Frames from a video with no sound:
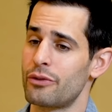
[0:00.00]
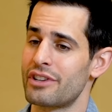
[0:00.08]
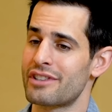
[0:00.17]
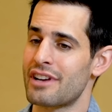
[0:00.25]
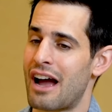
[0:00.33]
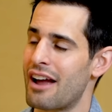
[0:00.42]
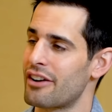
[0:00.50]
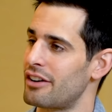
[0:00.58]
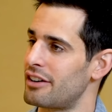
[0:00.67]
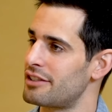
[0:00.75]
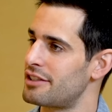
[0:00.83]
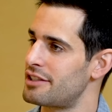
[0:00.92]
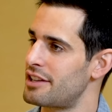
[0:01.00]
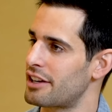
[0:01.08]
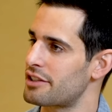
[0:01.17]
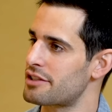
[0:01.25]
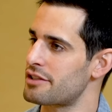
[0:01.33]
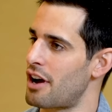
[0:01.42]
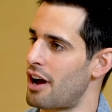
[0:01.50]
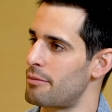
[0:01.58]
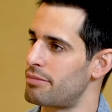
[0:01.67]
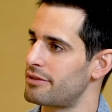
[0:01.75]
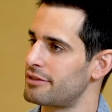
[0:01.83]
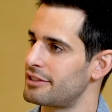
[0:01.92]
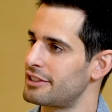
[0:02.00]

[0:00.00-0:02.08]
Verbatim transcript: no desire to take a stomp.